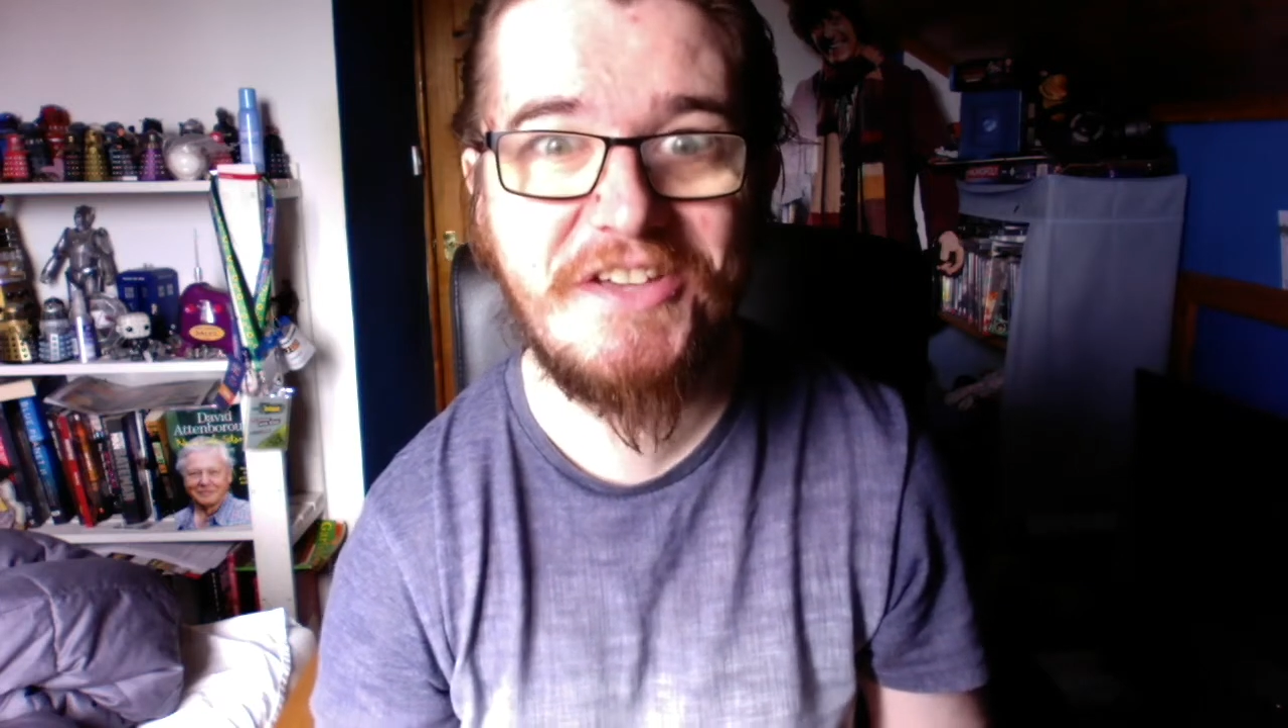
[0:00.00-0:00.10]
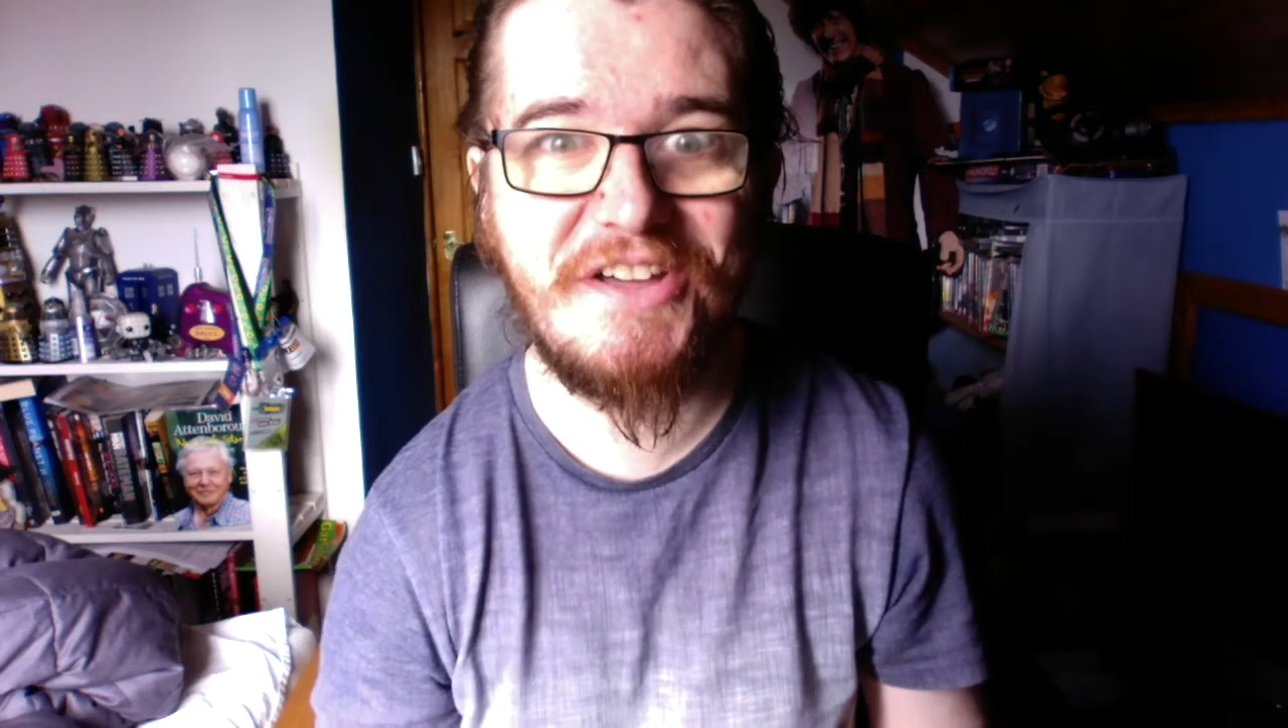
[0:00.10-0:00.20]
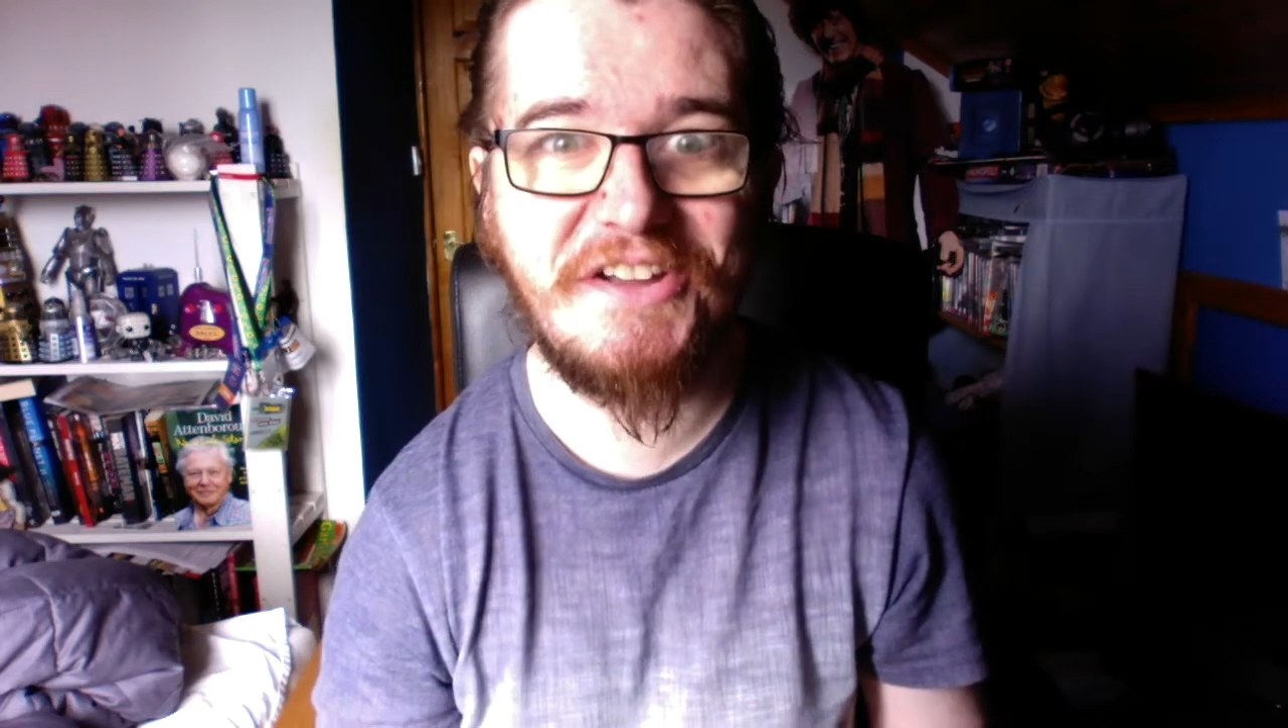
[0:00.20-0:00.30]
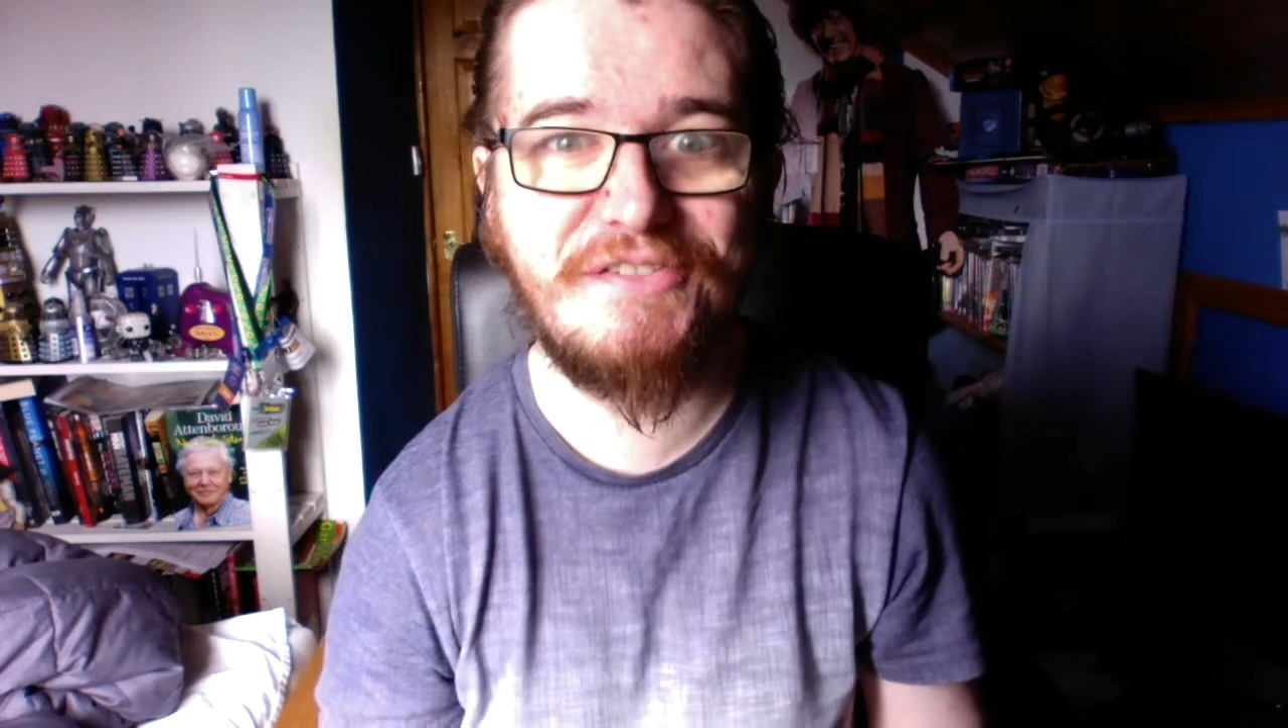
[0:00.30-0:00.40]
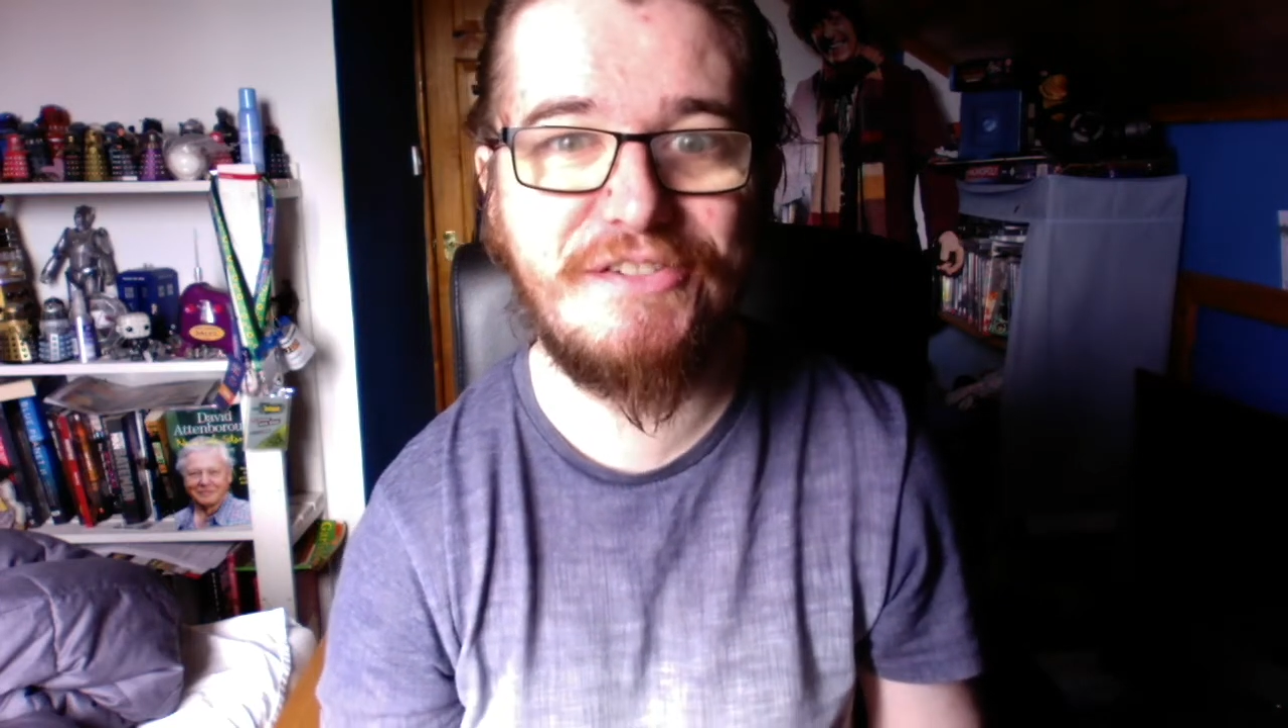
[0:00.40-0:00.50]

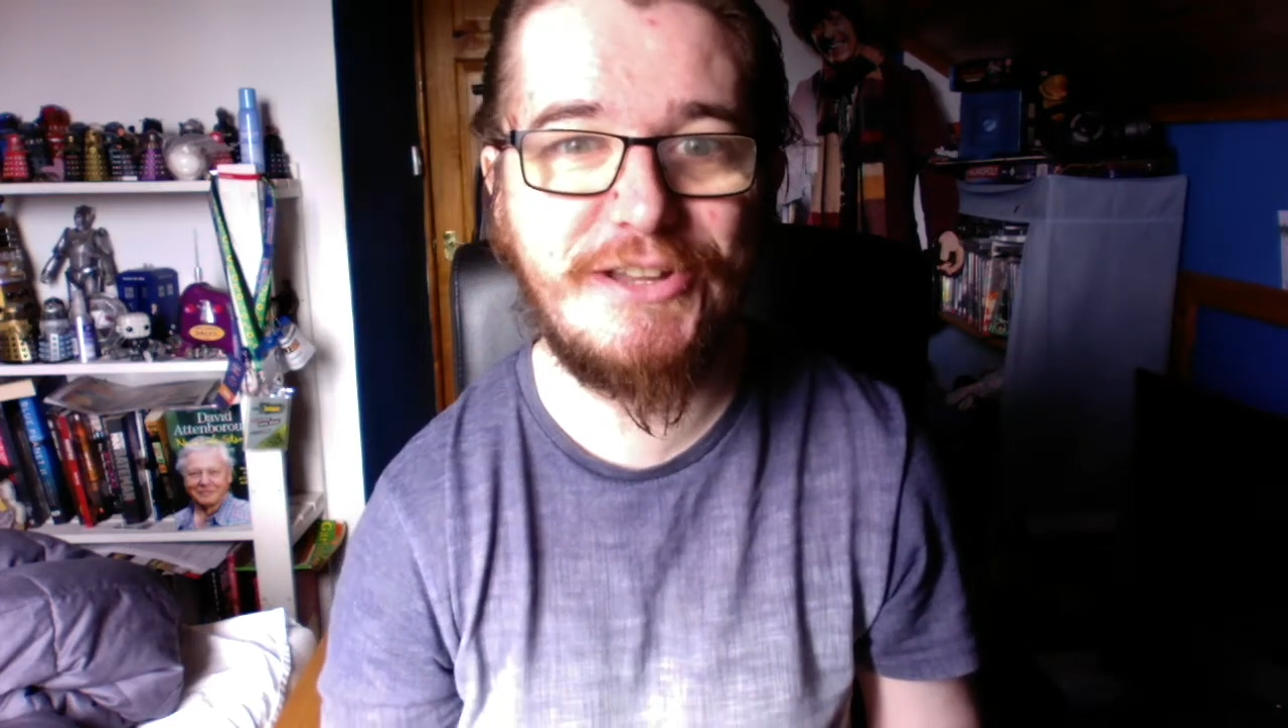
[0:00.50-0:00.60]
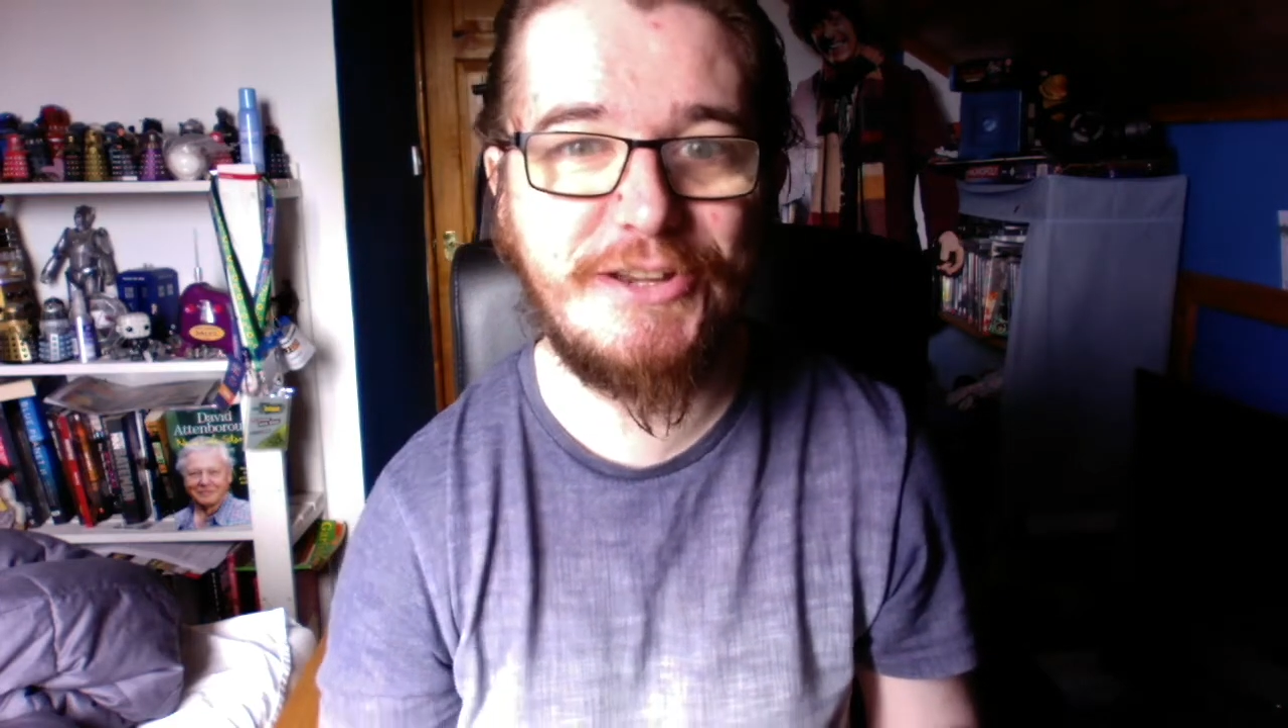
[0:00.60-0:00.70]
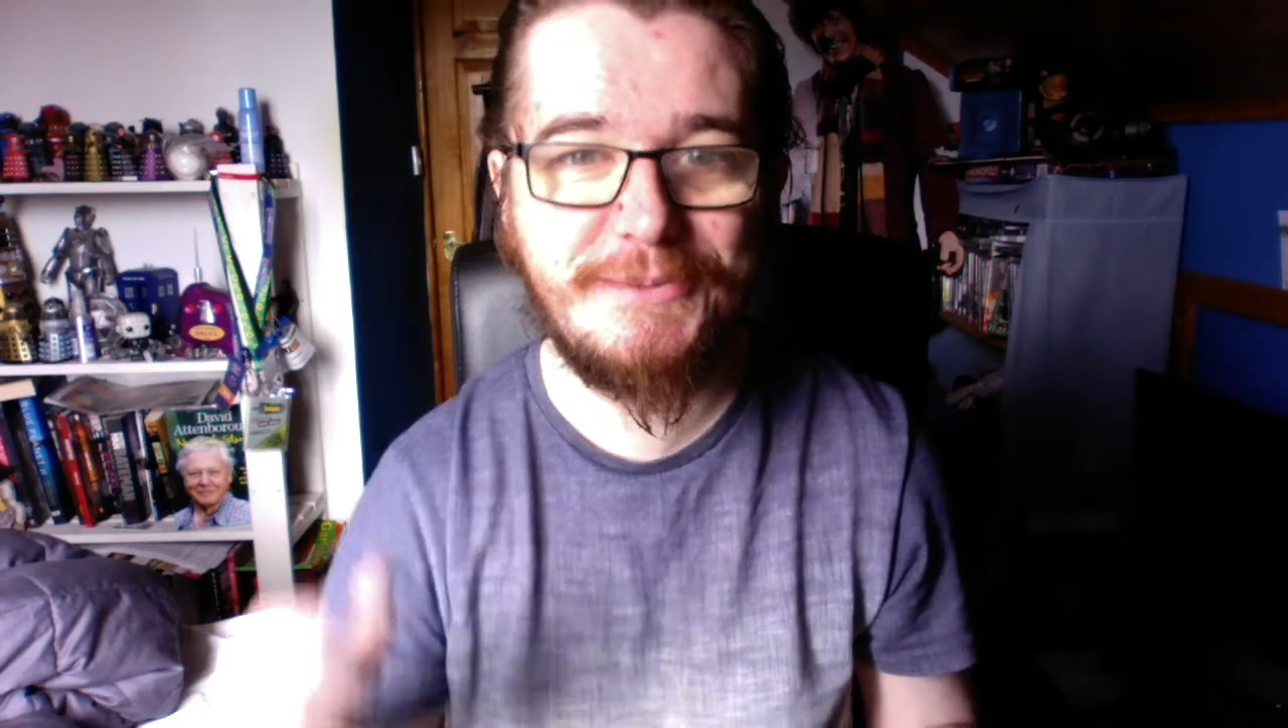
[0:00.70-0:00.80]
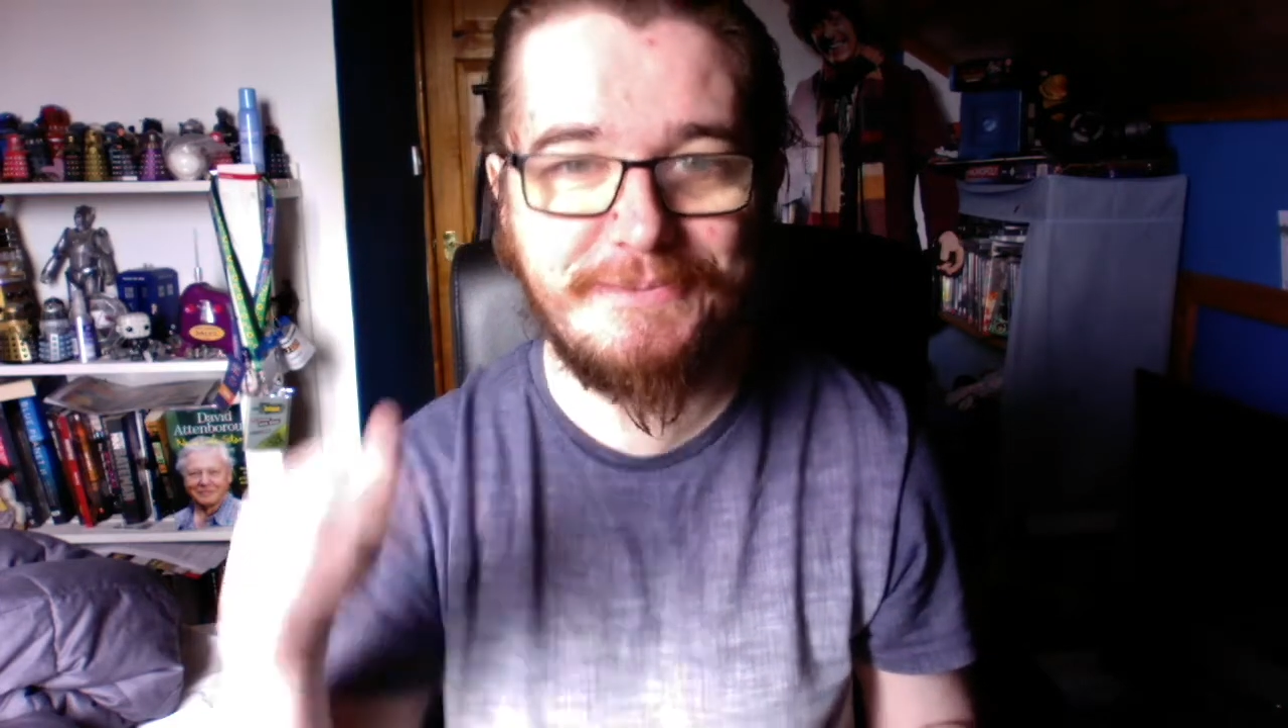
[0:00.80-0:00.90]
thankfully.